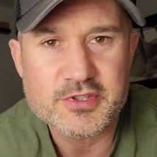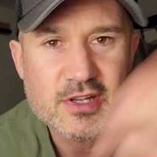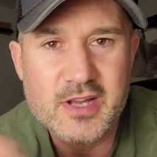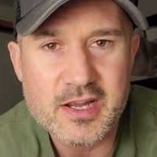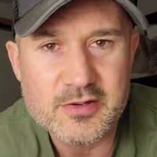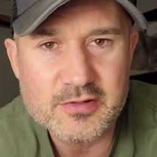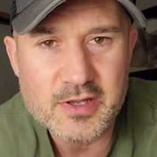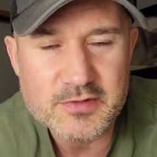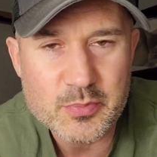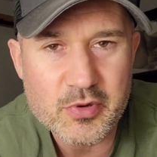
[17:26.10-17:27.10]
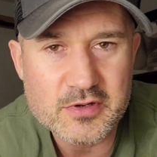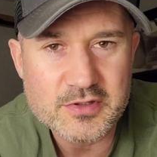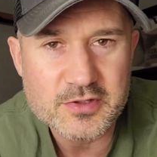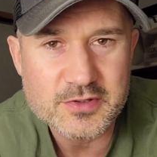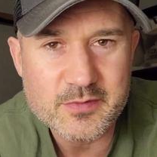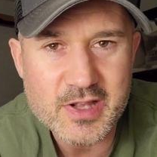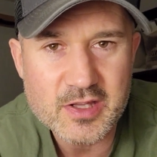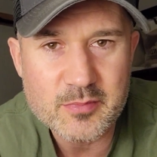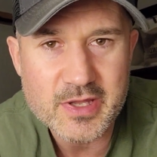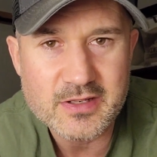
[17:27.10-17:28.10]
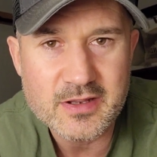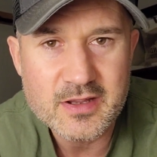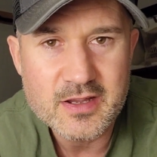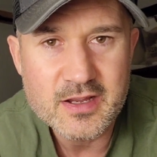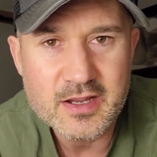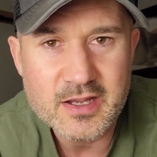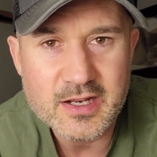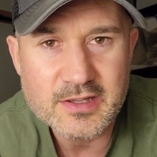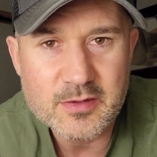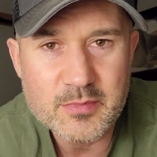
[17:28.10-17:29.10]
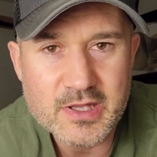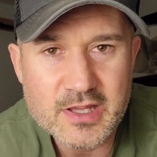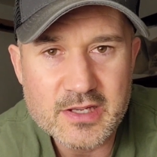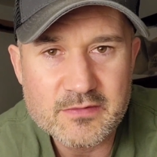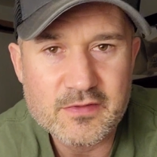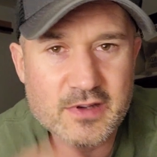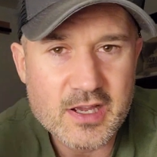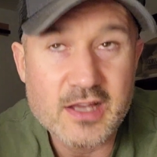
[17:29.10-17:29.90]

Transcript: just a guy who loves personal development, and I love my life.